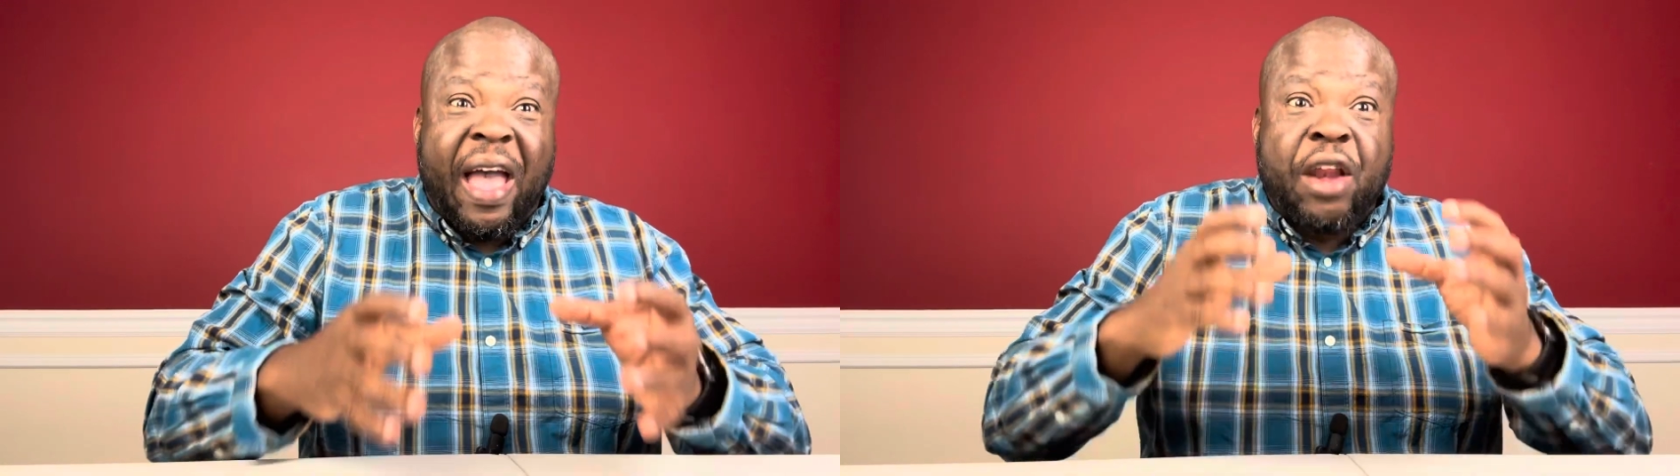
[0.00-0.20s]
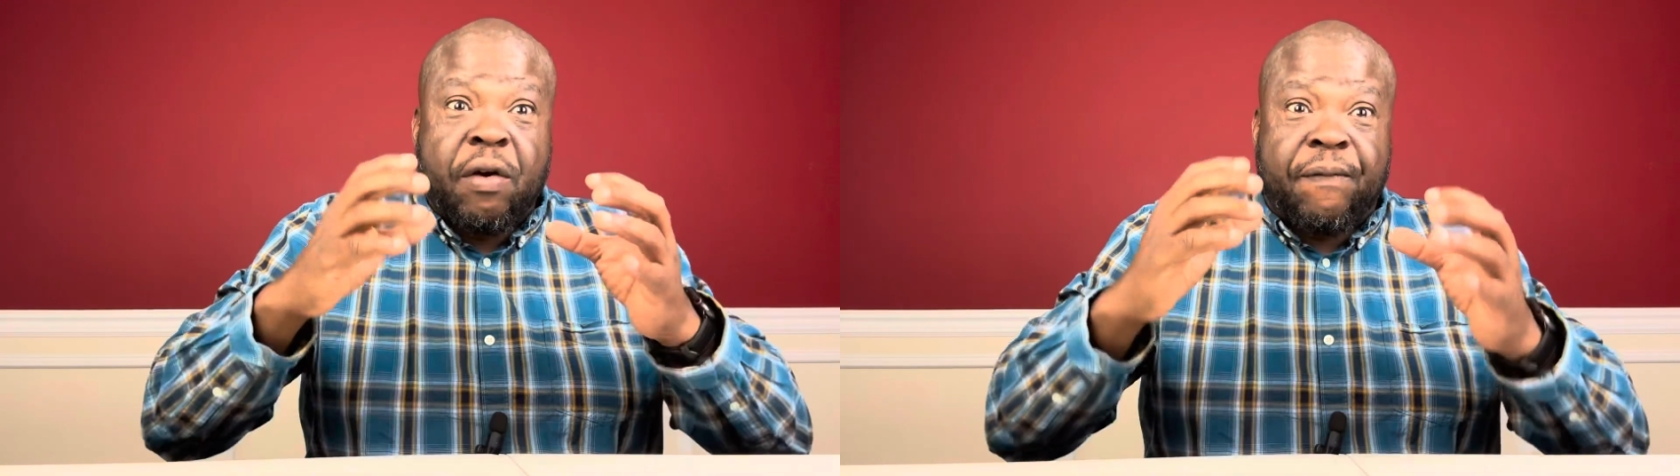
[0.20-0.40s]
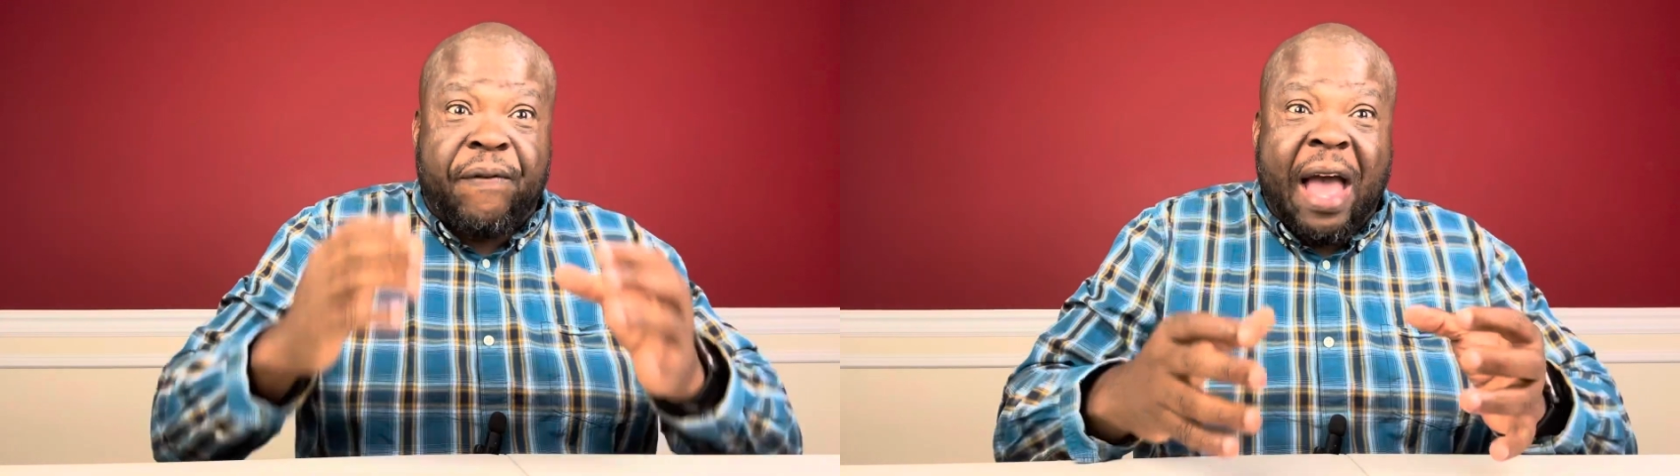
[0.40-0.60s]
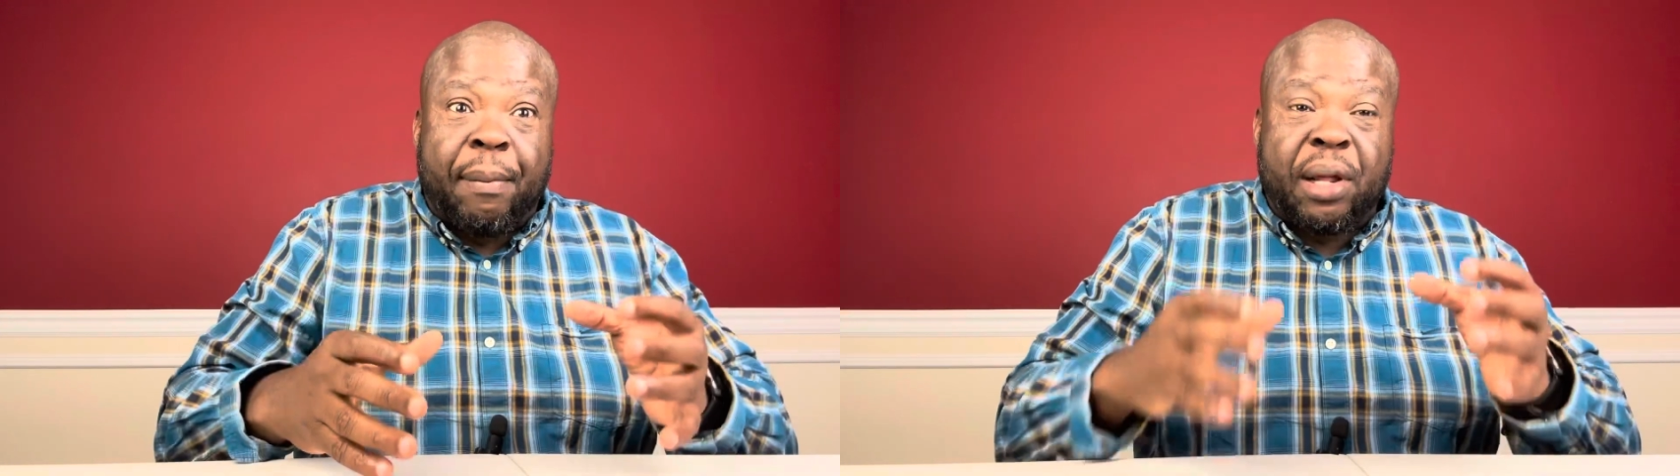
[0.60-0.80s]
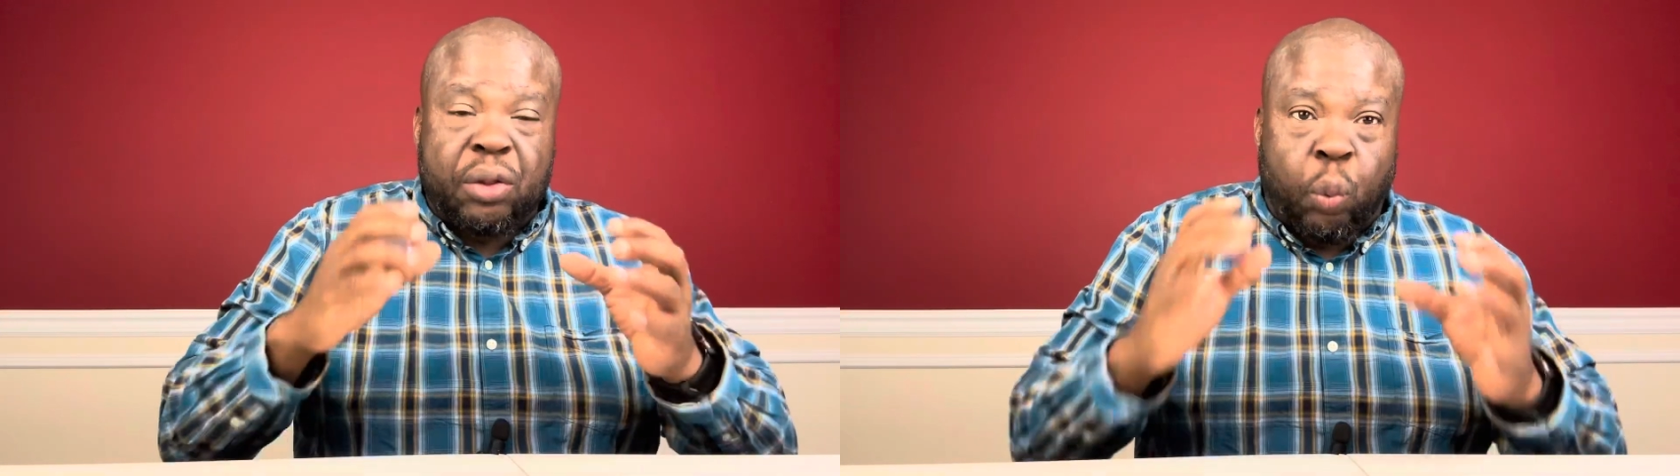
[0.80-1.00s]
and your
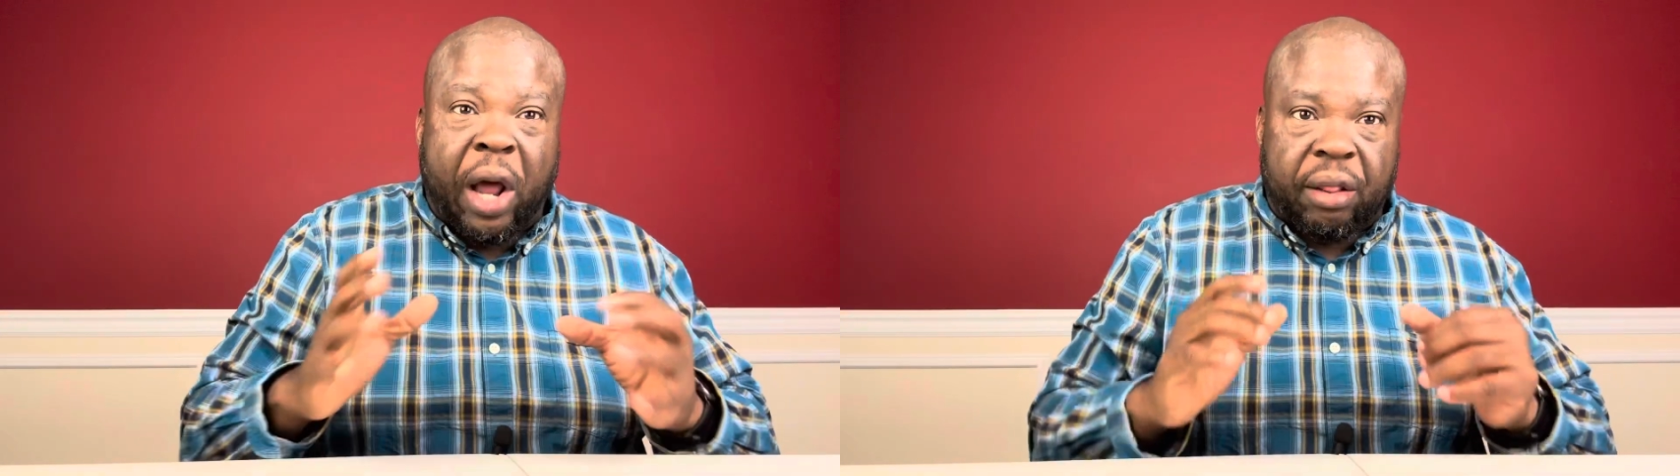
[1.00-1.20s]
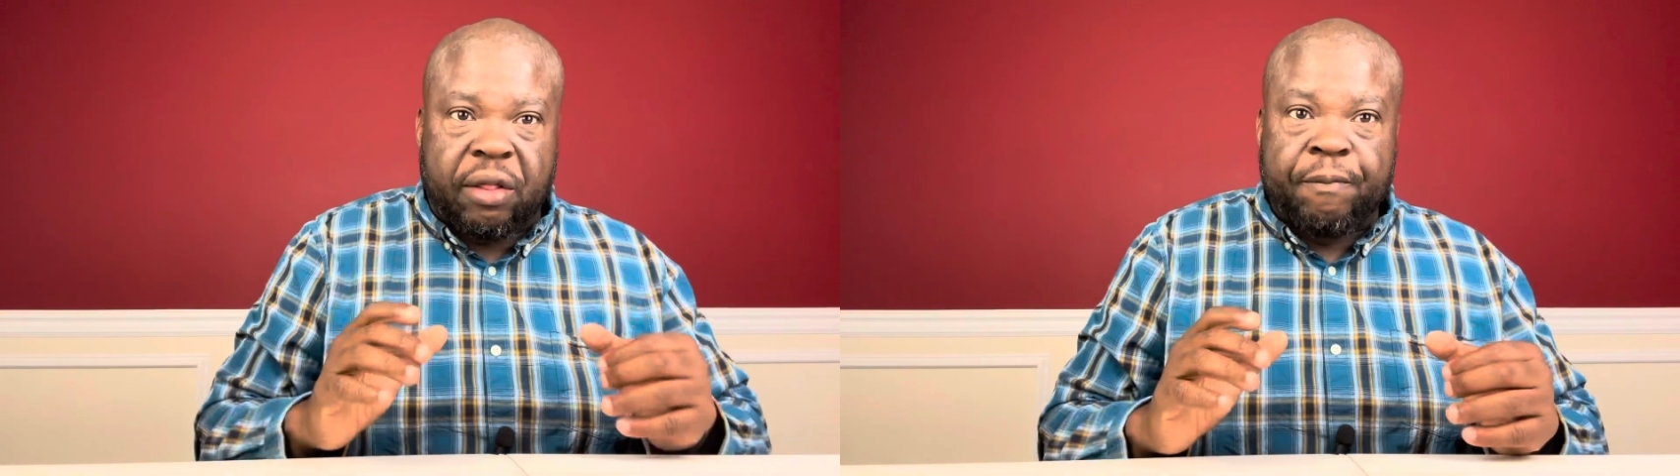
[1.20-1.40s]
family's wealth.